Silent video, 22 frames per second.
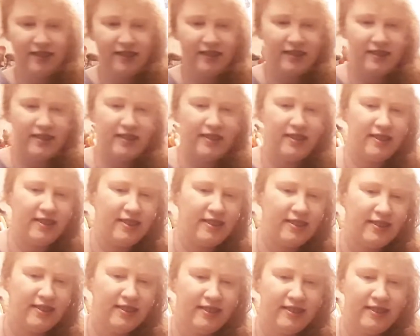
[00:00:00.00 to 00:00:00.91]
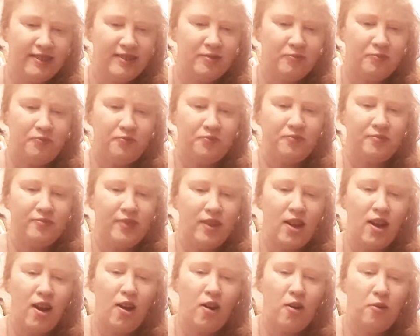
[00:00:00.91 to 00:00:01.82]

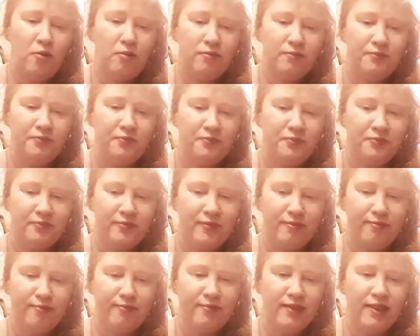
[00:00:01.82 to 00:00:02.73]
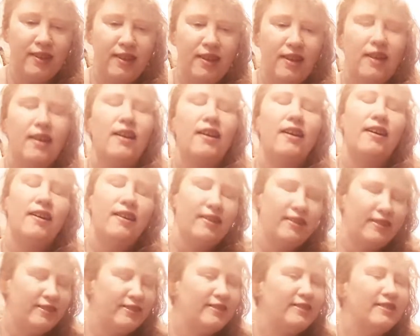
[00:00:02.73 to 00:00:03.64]

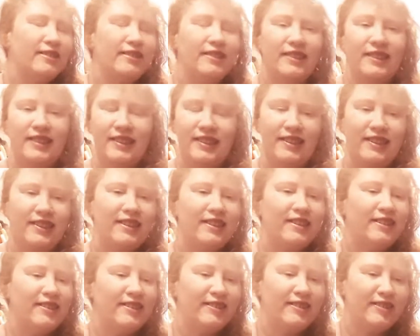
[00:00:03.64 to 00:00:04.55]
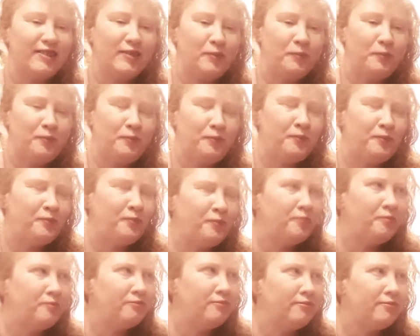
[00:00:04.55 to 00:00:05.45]

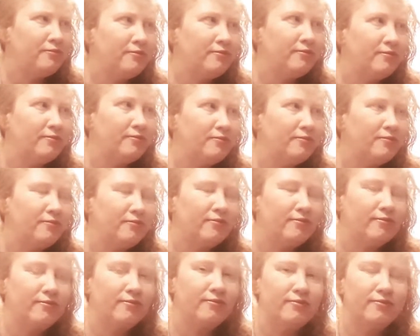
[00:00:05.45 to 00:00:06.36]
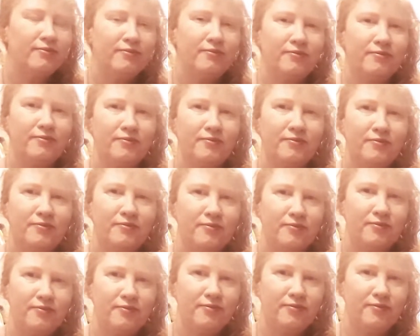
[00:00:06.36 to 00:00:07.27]

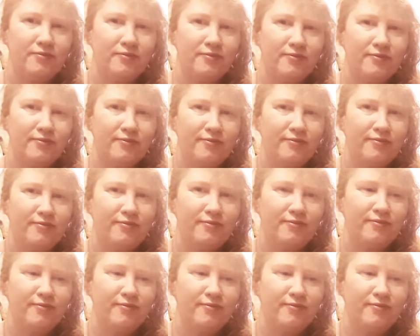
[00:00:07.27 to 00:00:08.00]
The person shown says nothing.